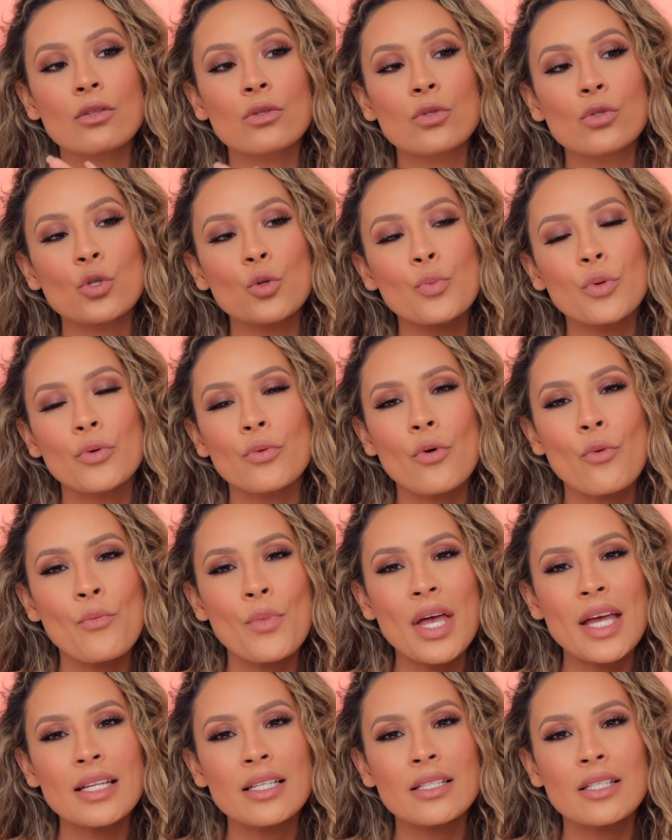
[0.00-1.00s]
Super
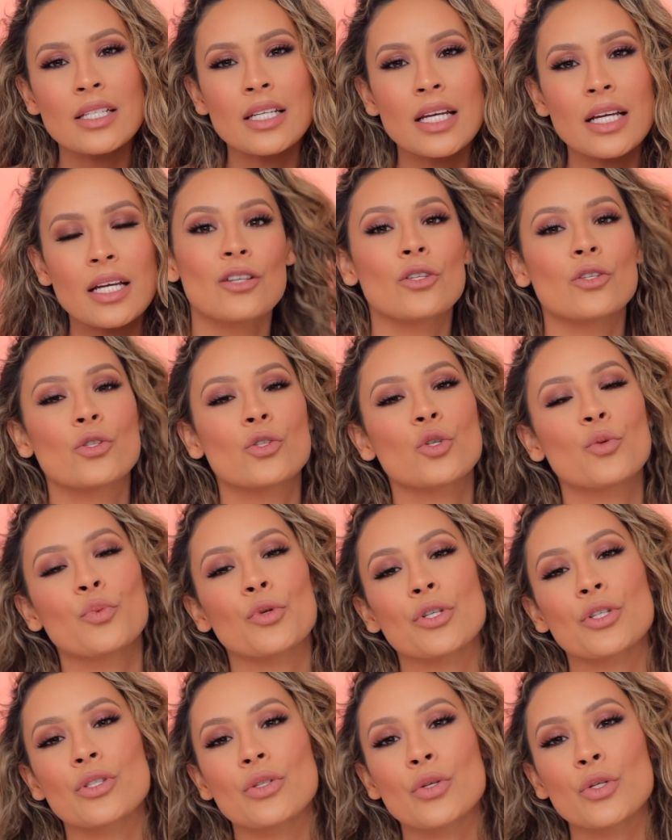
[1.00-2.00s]
romantic,
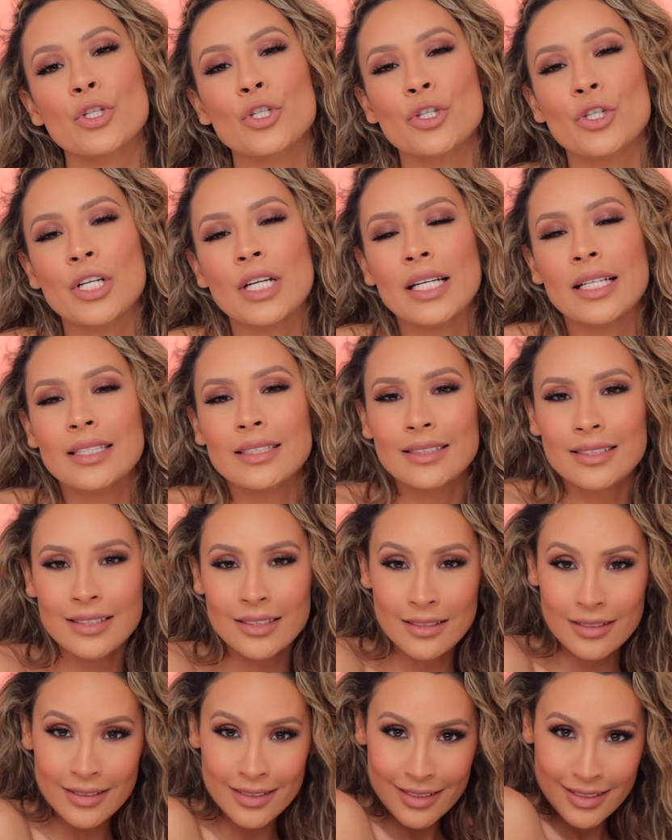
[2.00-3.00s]
super sultry.
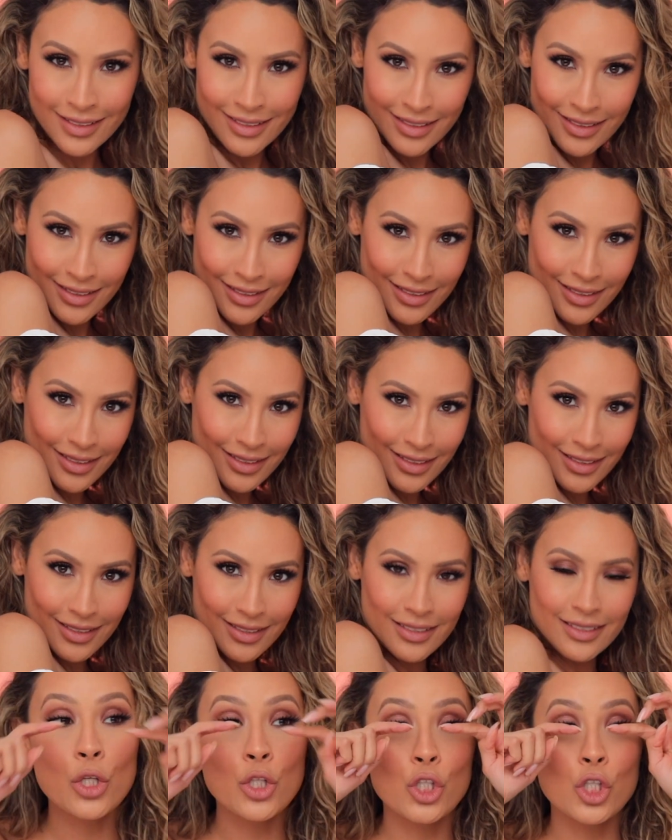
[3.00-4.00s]

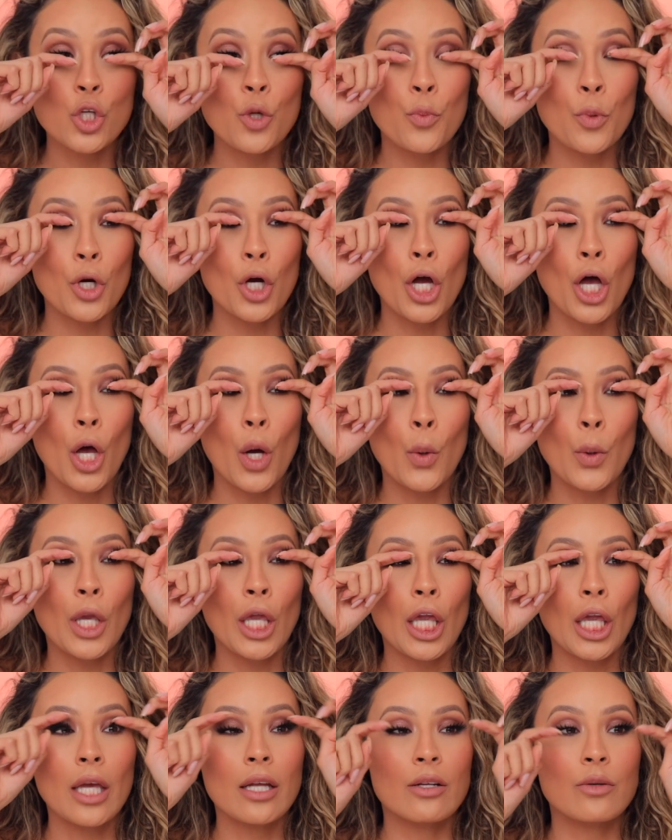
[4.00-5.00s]
Super
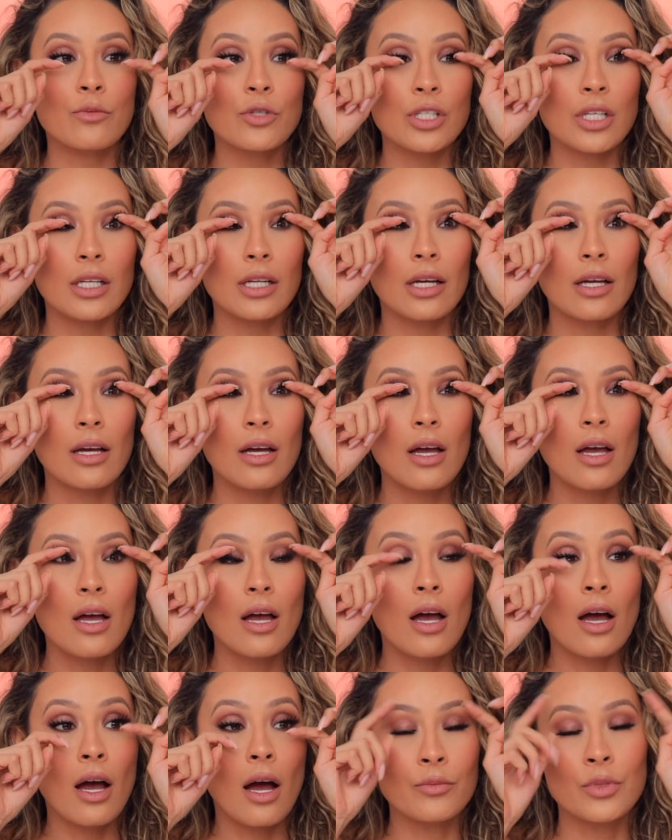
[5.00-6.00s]
hoey. No, I'm just
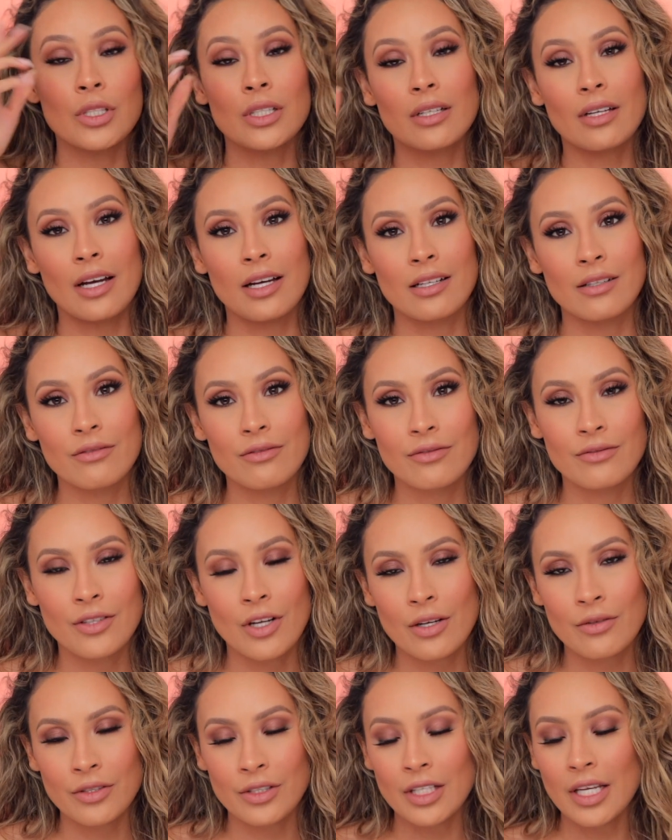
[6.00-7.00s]
kidding, but kind of
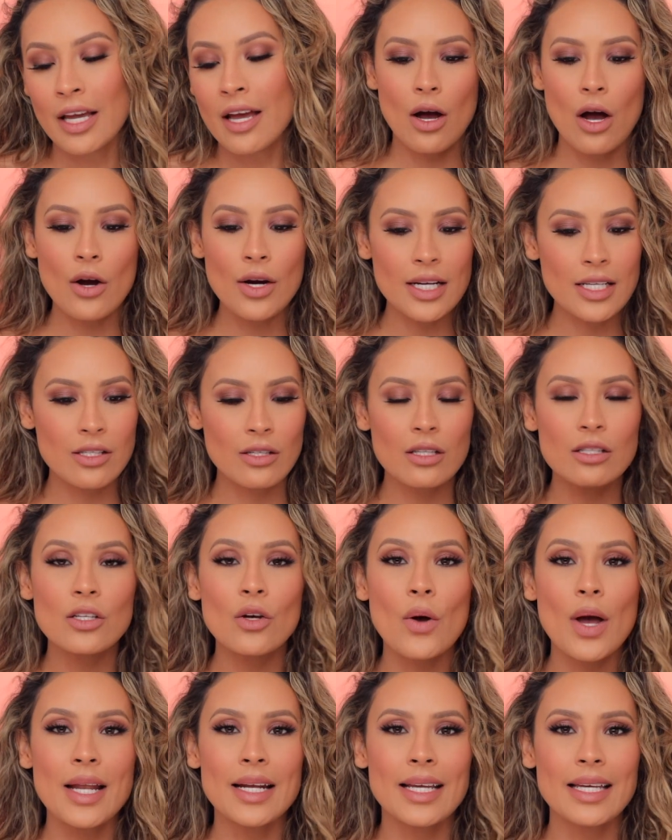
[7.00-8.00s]
not really. All right, so let's
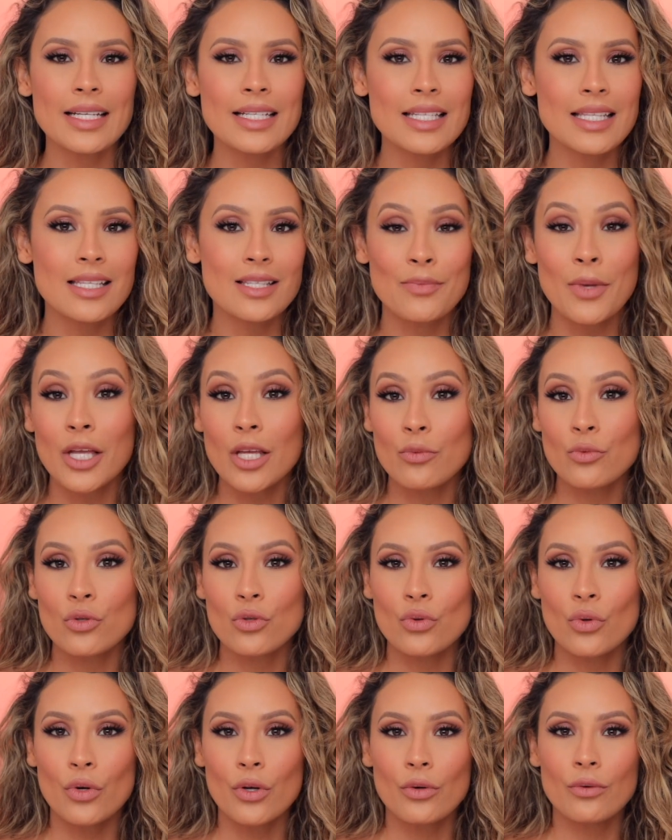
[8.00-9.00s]
go ahead and get into this makeup
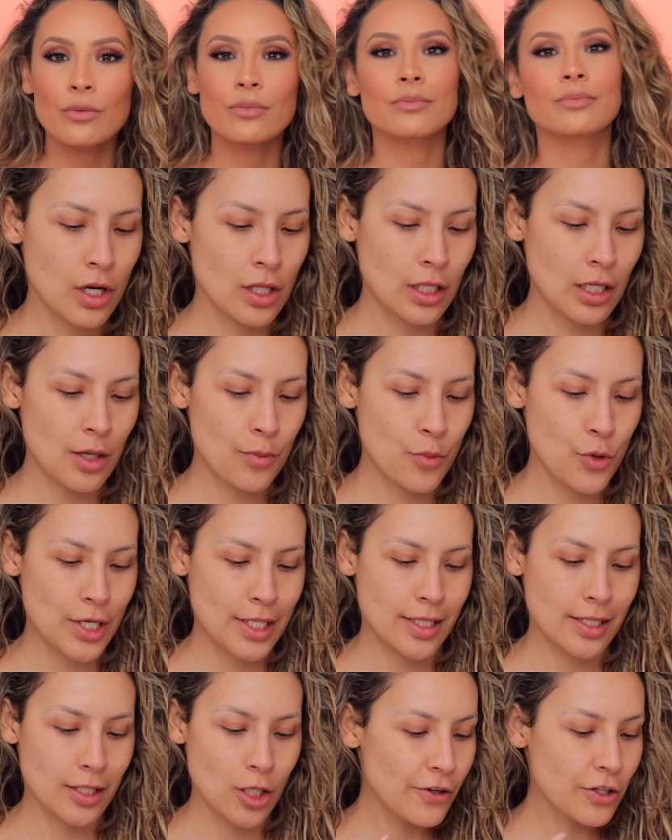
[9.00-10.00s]
tutorial. On the lip
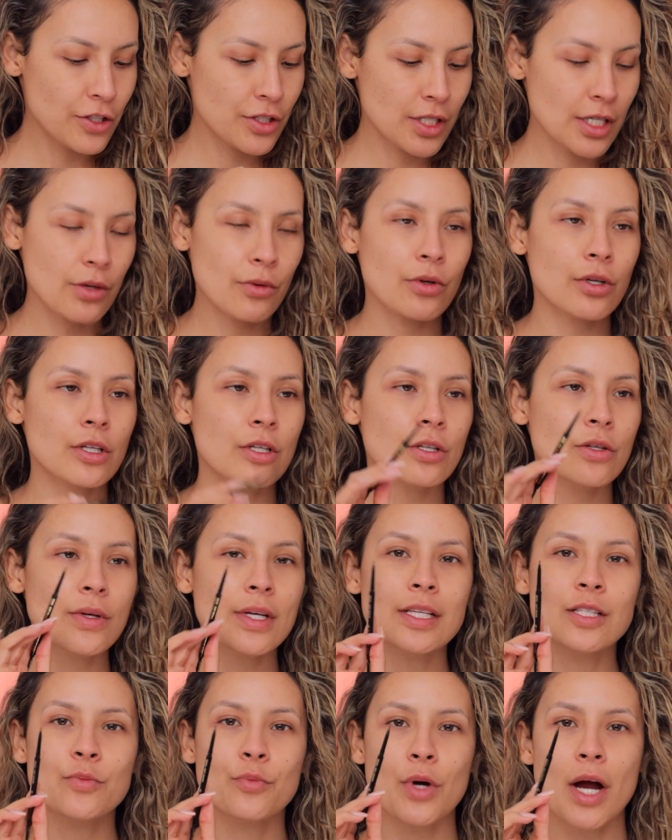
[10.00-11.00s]
with. First thing we're gonna do
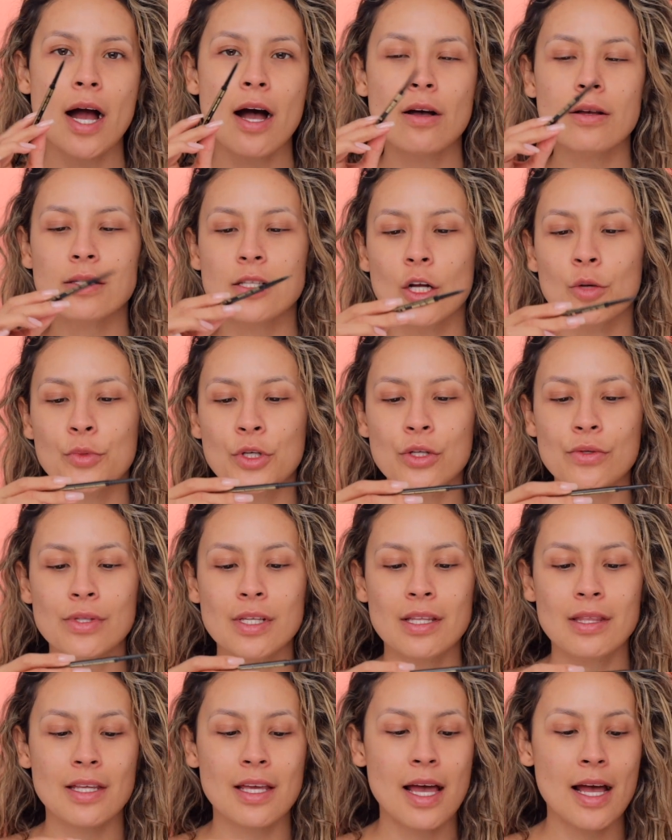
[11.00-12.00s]
is brows. I'll be
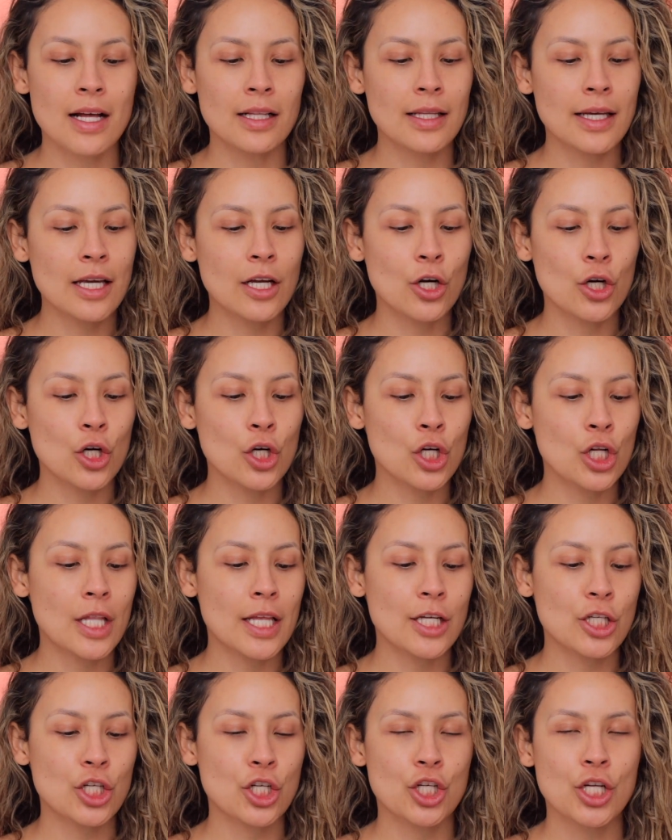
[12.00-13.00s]
using the L.A Girl
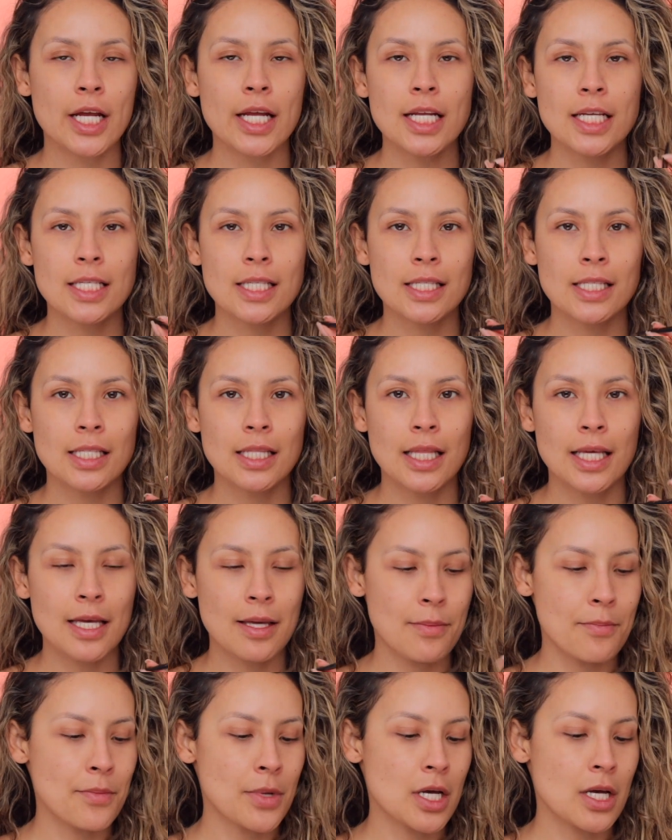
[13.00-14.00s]
Shady
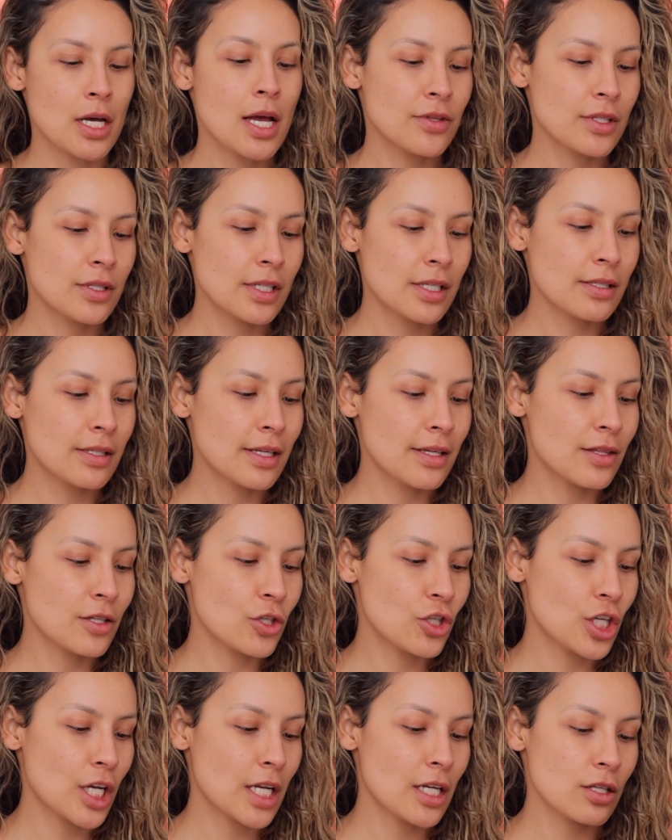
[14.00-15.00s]
Slim. This is in the
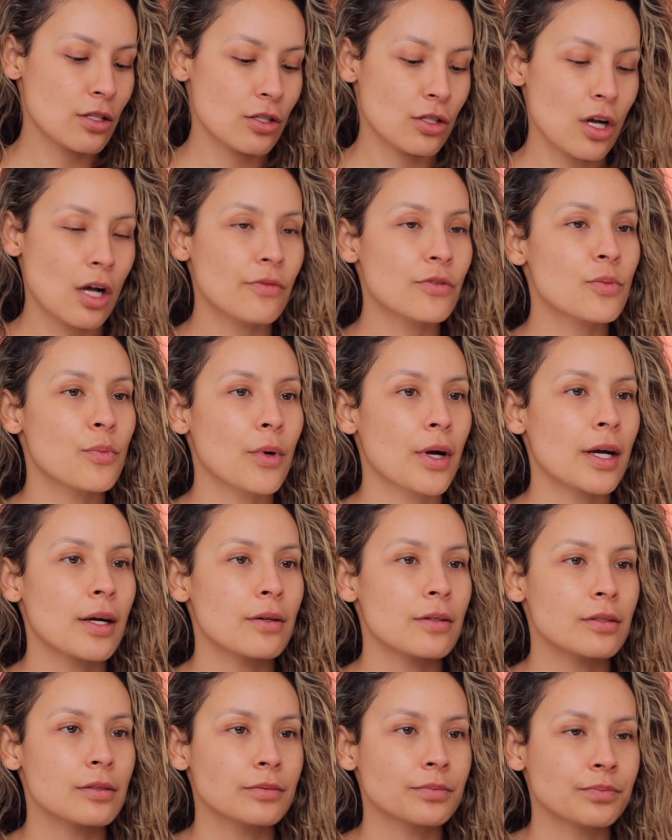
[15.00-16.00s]
shade Soft
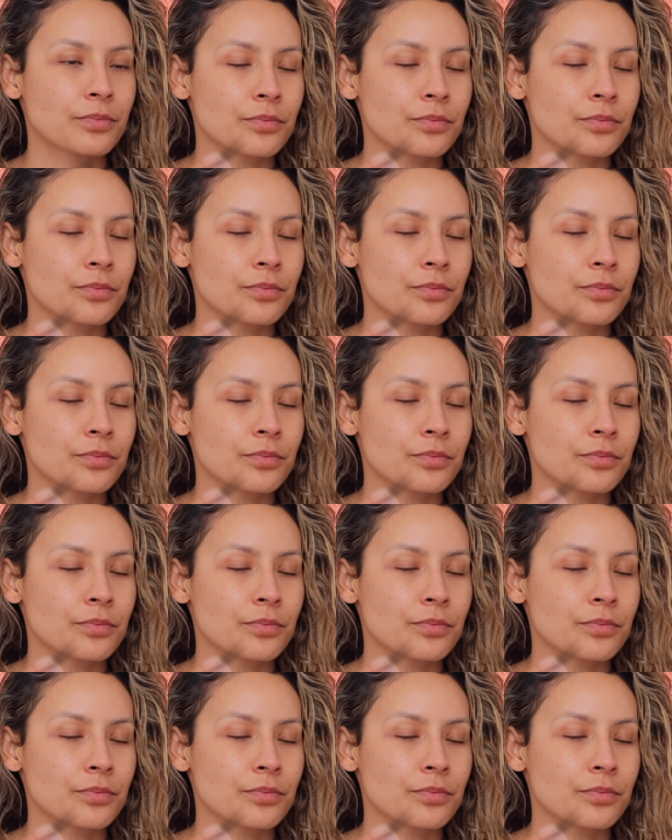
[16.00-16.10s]
Brown.